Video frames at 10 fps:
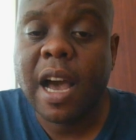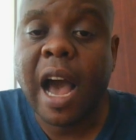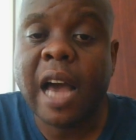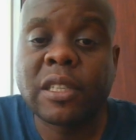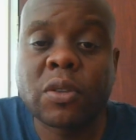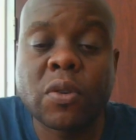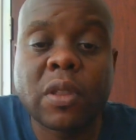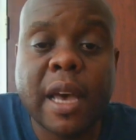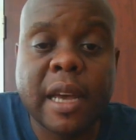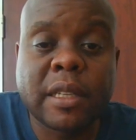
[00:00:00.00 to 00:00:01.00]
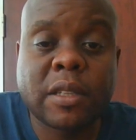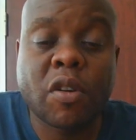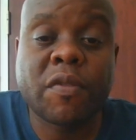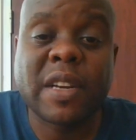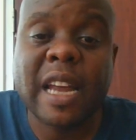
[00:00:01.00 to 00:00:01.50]
And 2/3
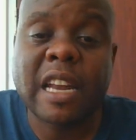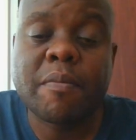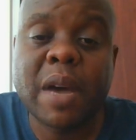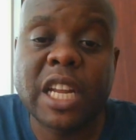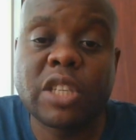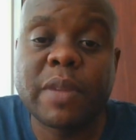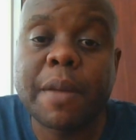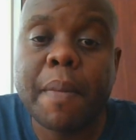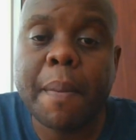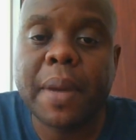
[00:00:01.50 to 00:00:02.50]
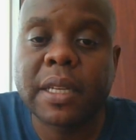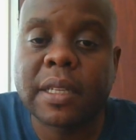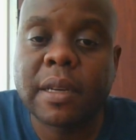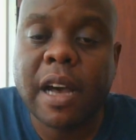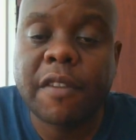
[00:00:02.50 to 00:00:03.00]
of non-management
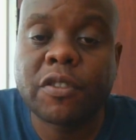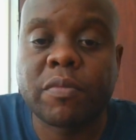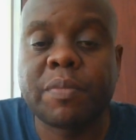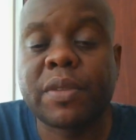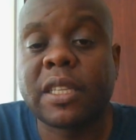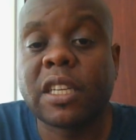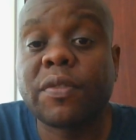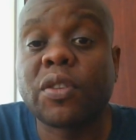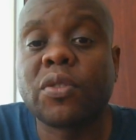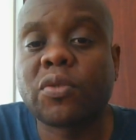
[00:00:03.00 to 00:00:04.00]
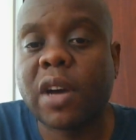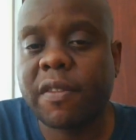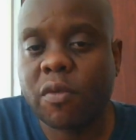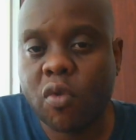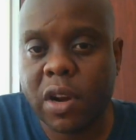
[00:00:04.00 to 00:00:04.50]
members have to be present for you to
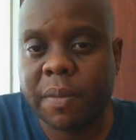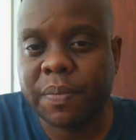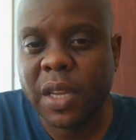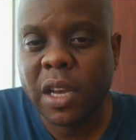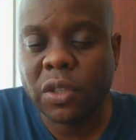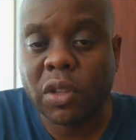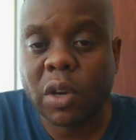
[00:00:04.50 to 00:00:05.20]
have quorum. So